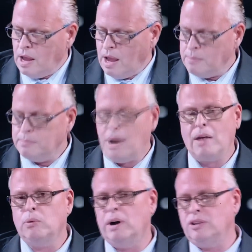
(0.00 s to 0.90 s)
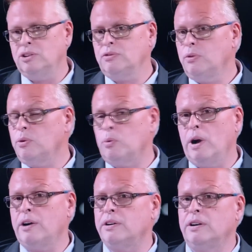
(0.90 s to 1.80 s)
And by the way, just for the
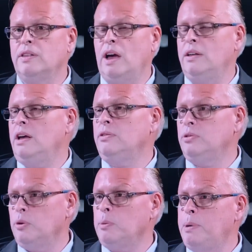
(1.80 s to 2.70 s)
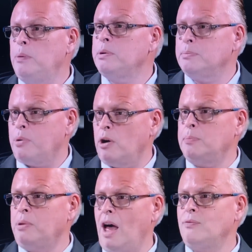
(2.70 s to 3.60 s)
record, the Republican Party
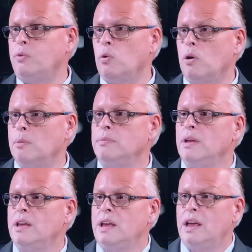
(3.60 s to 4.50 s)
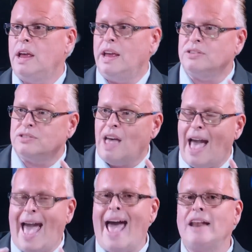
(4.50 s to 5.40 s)
platform is
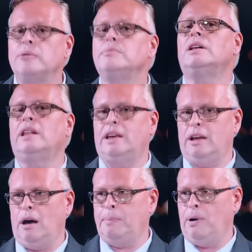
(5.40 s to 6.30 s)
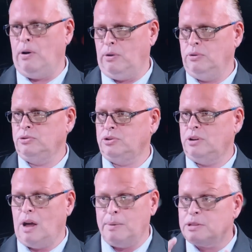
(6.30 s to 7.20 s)
adamantly opposed.
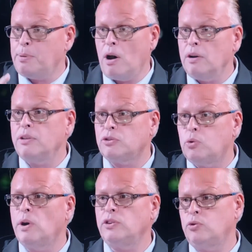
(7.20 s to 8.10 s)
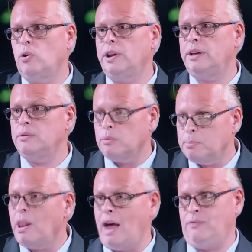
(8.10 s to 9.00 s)
I mean, it's part of their 2020
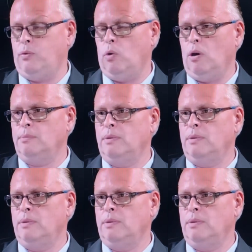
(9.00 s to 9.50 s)
platform,